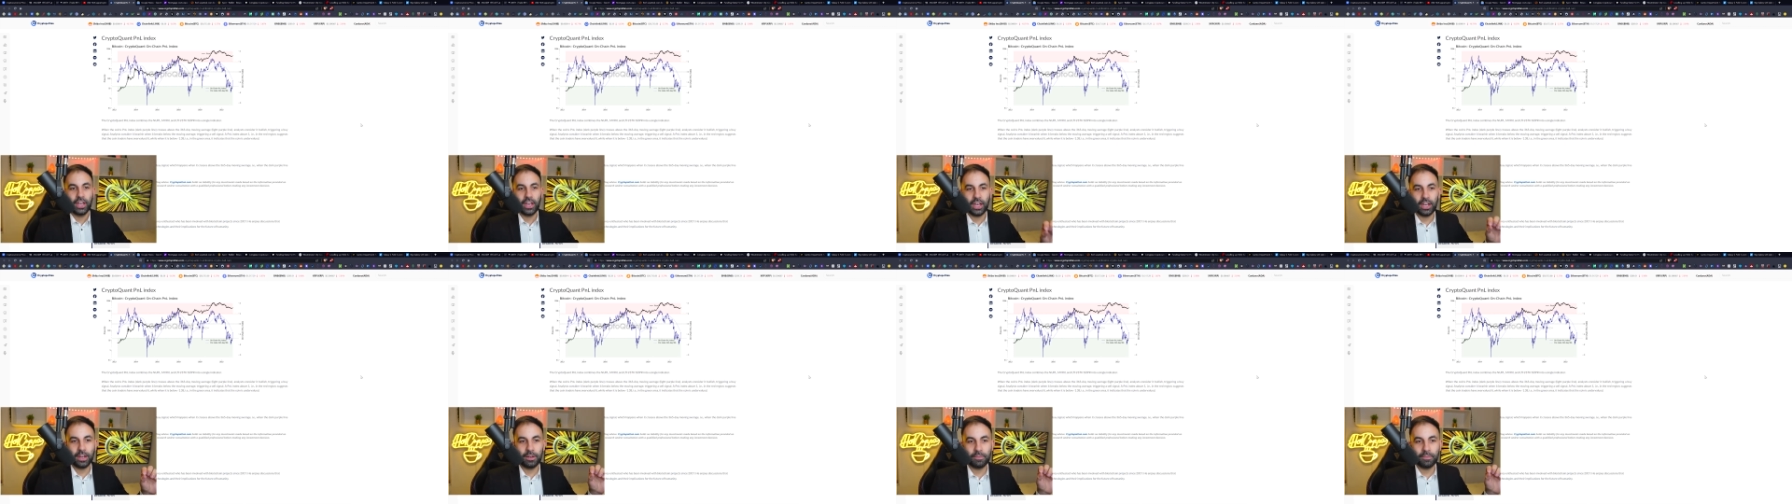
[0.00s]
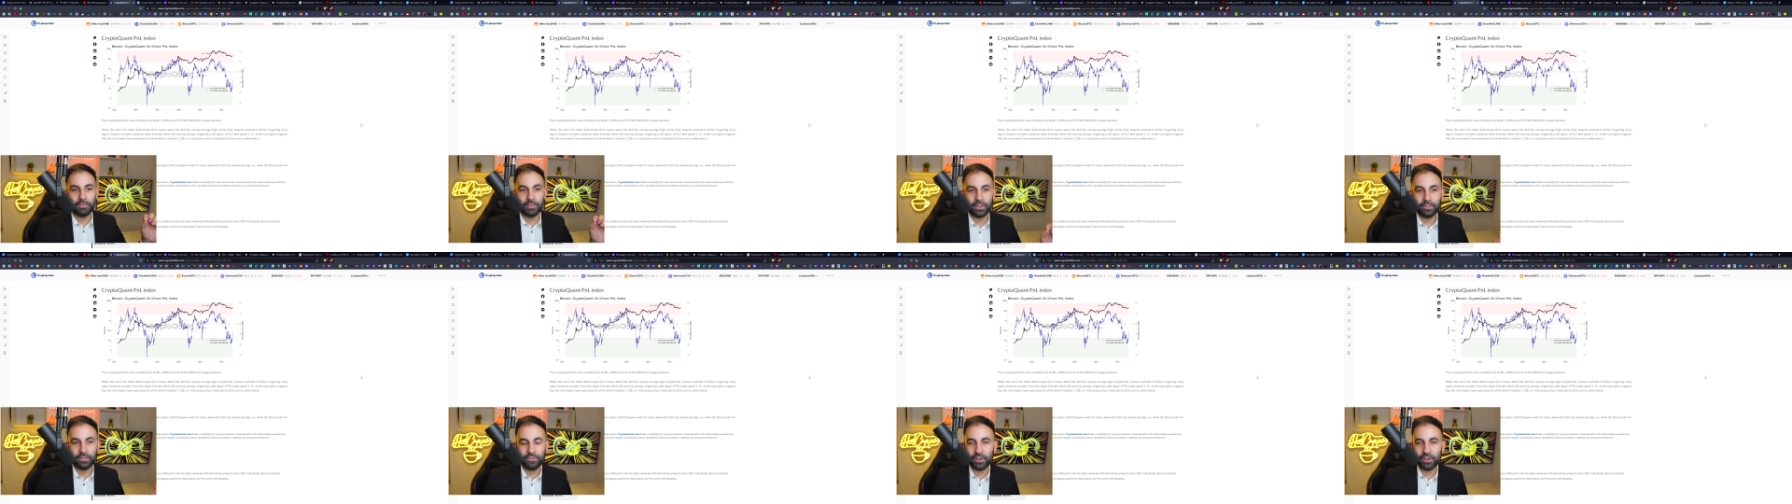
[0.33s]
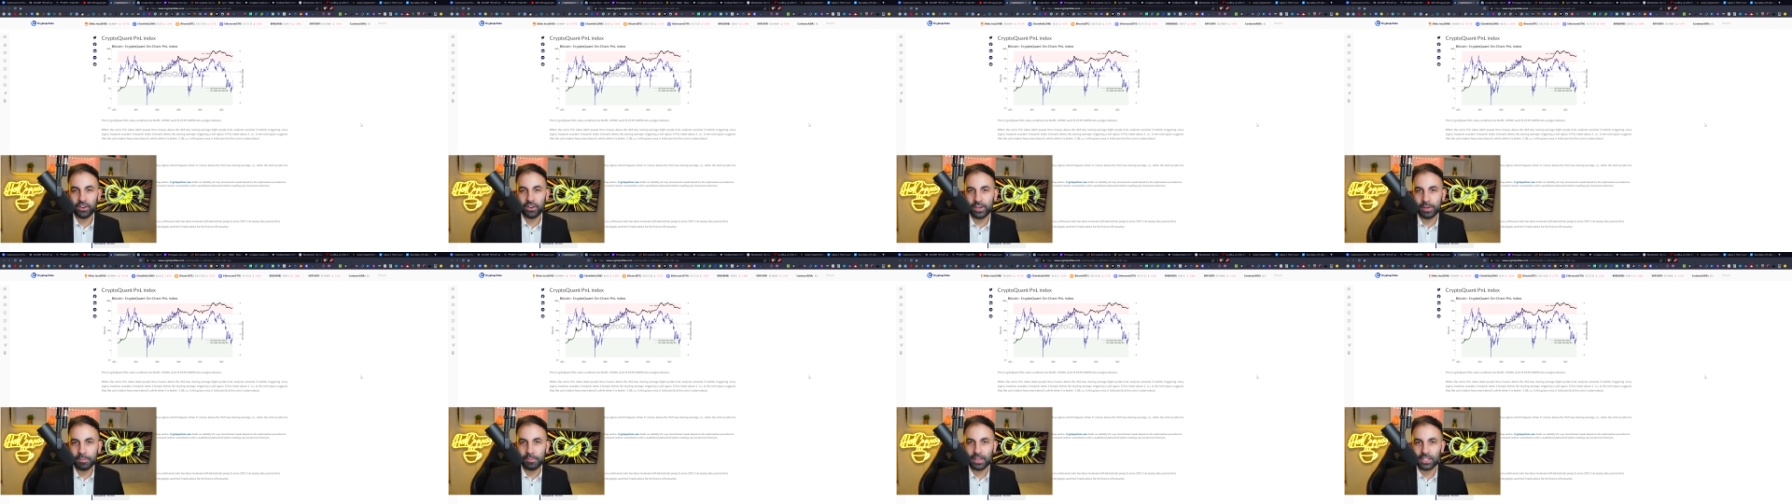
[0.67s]
the
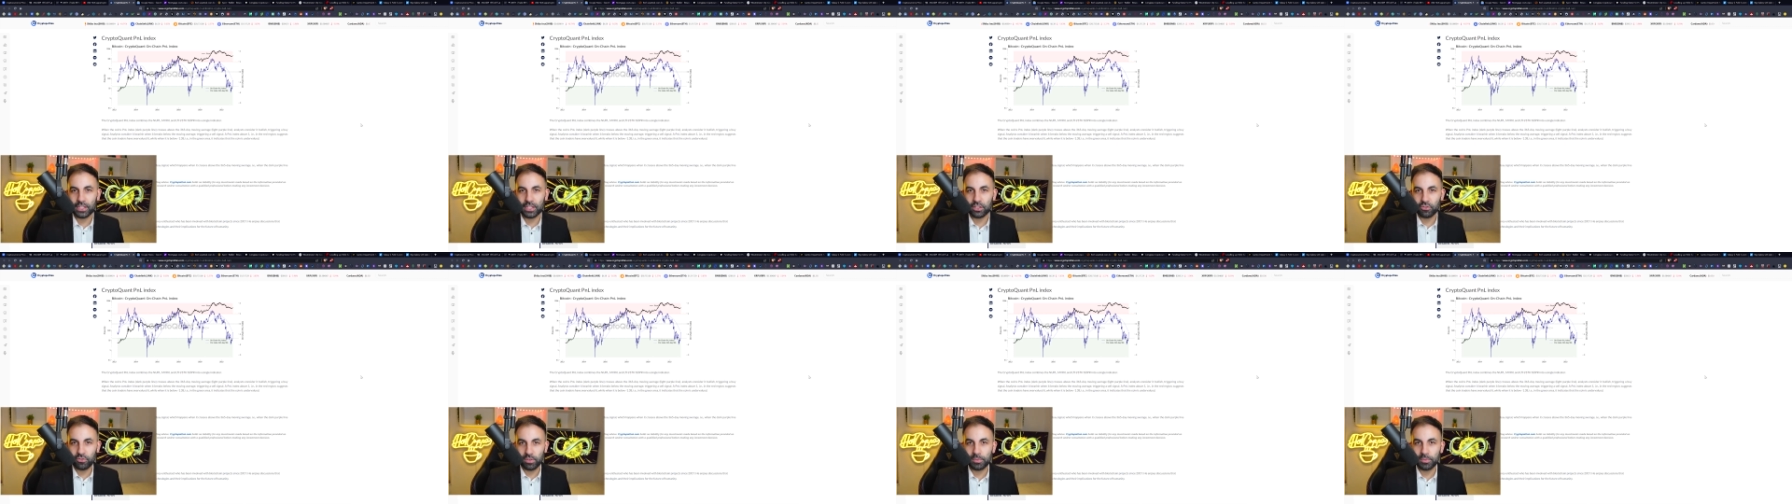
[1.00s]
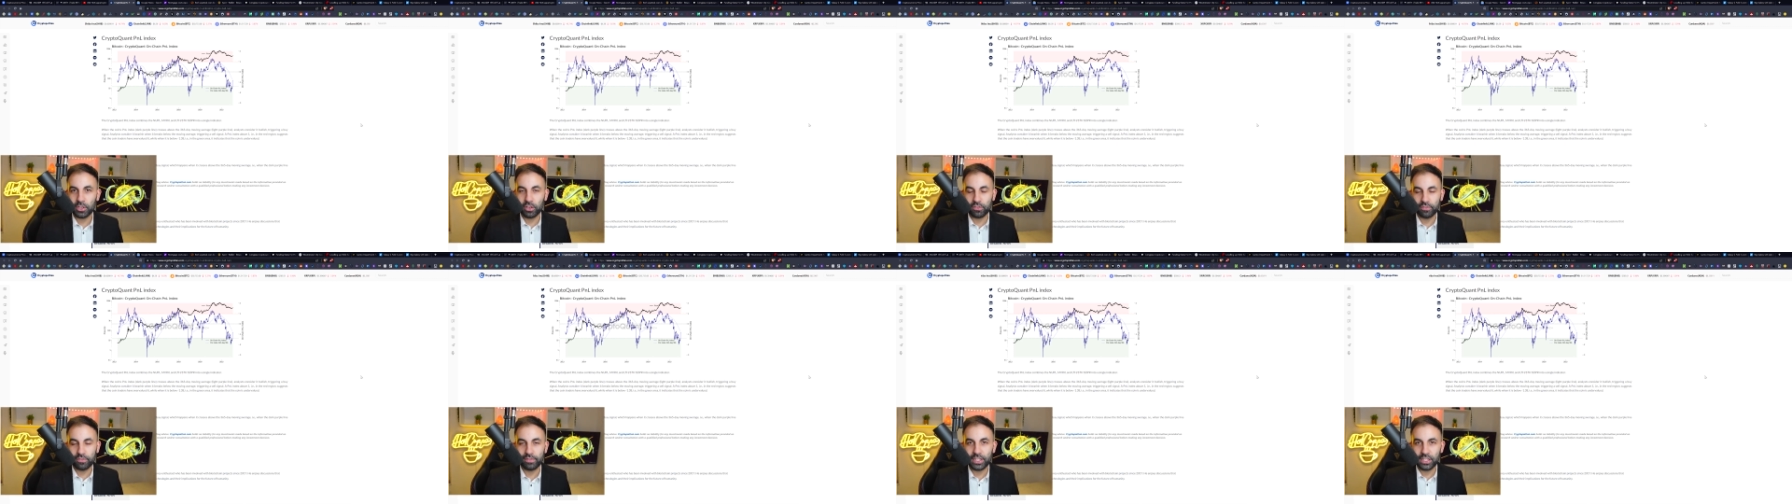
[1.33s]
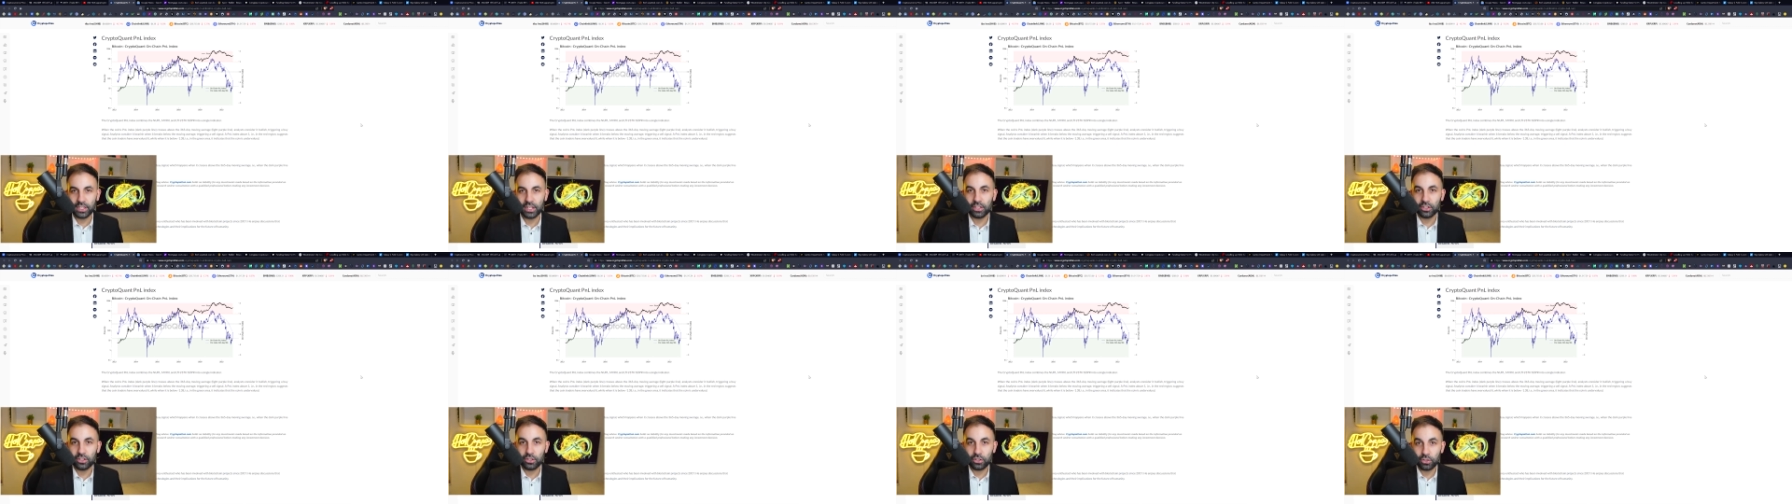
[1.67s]
very best crypto
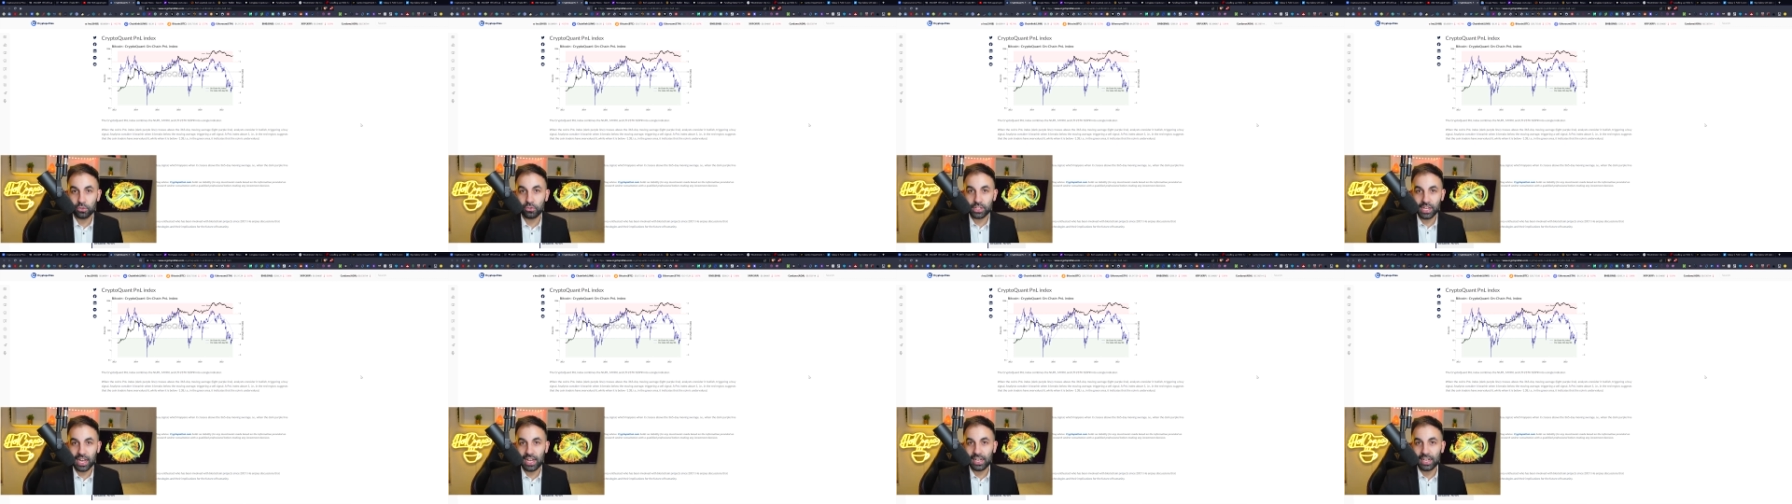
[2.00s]
research tools